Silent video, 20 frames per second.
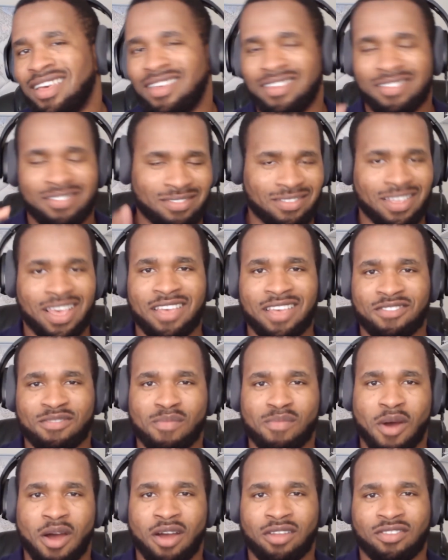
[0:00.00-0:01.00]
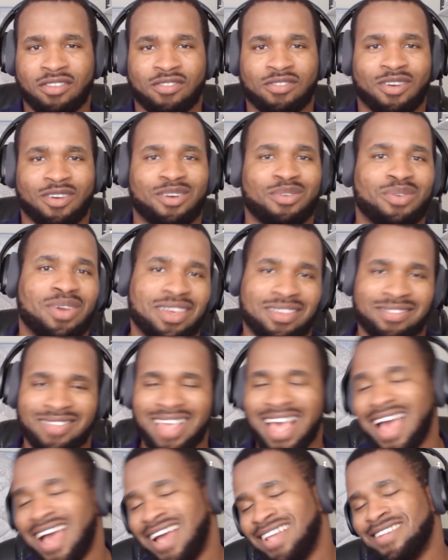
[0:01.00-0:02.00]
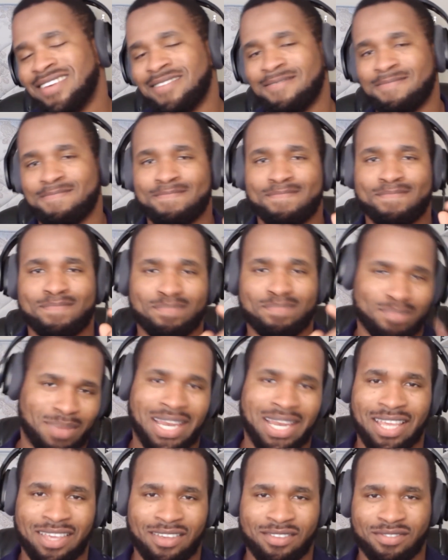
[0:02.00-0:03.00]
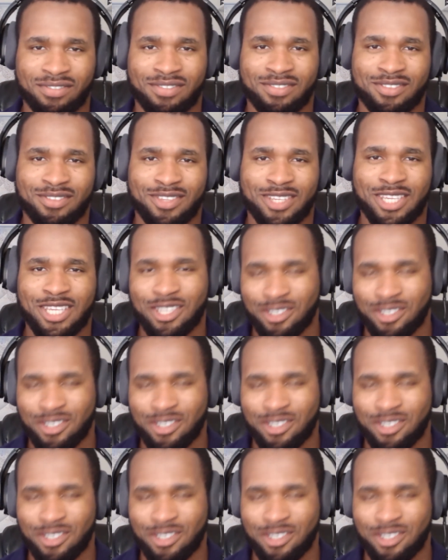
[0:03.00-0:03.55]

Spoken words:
Stay smart as always and believe in